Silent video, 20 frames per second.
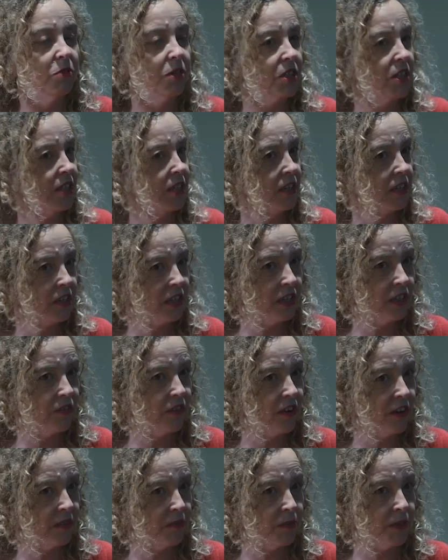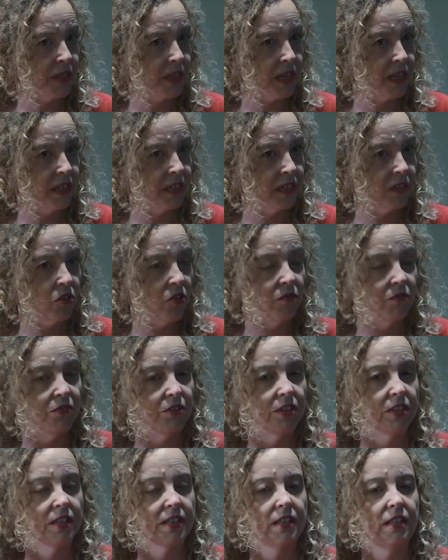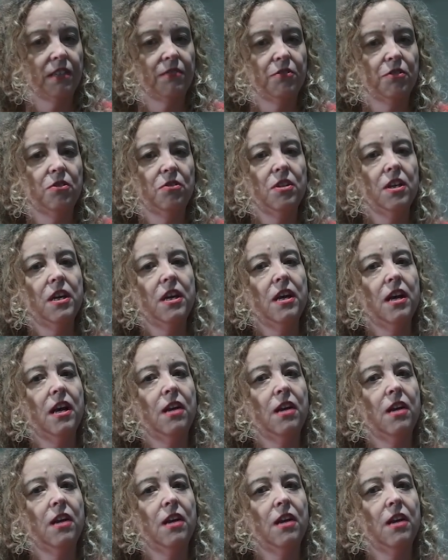which is 95% confidence level.